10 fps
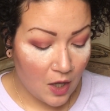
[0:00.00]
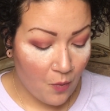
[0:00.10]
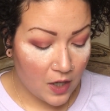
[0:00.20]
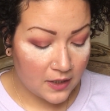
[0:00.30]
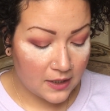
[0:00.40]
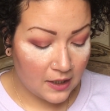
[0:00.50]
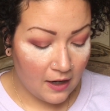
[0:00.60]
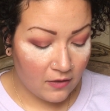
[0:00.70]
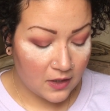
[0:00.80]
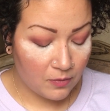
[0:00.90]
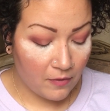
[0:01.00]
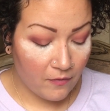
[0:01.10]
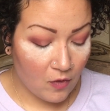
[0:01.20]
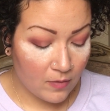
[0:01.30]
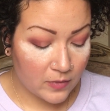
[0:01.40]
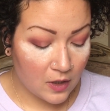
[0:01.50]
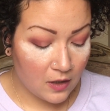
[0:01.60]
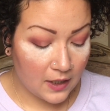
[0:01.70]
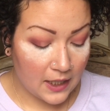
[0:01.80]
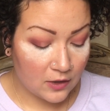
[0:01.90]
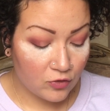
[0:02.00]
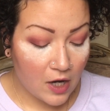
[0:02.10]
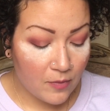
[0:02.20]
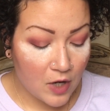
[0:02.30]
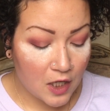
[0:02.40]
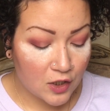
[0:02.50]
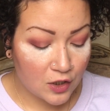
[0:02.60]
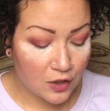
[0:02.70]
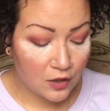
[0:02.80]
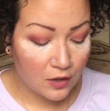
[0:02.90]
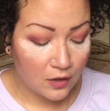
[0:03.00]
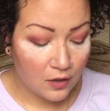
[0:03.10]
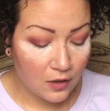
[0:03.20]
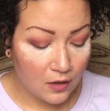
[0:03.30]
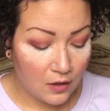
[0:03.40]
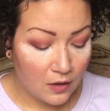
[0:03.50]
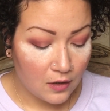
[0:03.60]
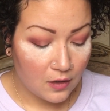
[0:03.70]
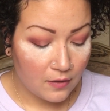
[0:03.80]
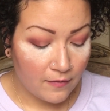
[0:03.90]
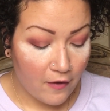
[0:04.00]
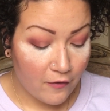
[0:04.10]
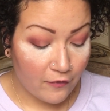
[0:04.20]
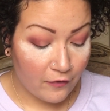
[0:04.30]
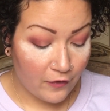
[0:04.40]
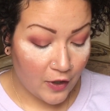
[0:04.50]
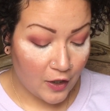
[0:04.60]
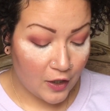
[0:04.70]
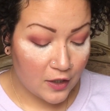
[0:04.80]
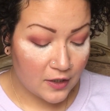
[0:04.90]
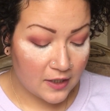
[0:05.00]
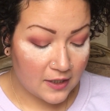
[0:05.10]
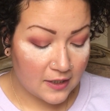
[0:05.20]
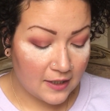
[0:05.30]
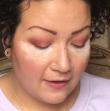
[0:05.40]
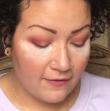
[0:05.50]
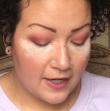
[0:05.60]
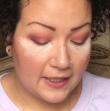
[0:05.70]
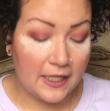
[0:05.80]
I want to see how this performs on a dry brush first to see if I